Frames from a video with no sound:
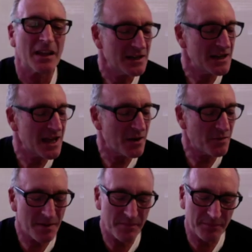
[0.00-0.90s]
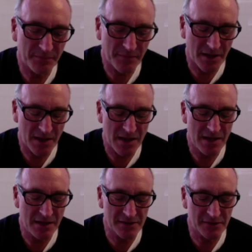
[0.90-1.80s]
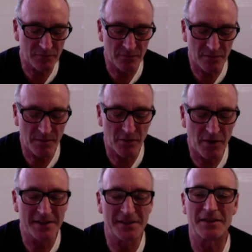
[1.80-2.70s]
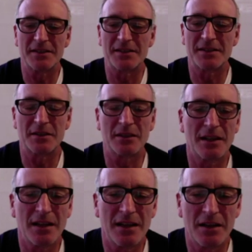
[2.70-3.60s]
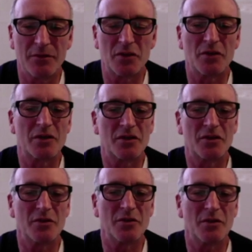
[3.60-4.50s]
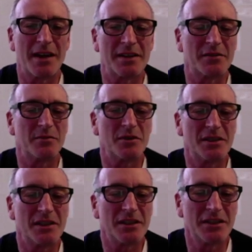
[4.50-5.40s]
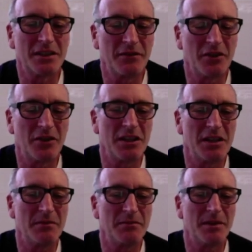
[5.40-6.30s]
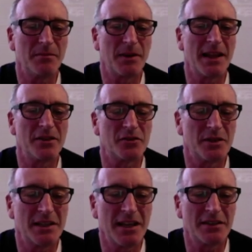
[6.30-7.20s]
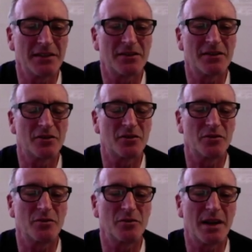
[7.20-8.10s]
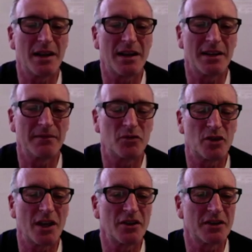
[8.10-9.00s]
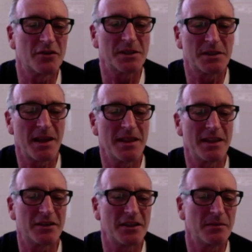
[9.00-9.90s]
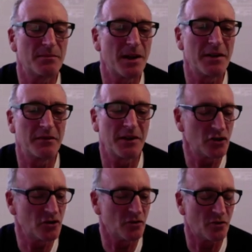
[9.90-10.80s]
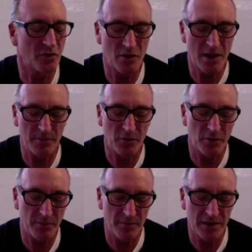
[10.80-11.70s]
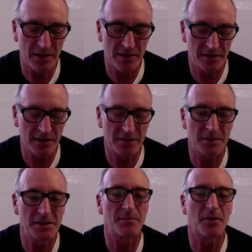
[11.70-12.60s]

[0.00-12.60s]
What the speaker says: Now, it is a prize that's restricted to artists from New Zealand. Have you got any plans or intents to change that, to expand that to part of Asia, or are you happy with it being a domestic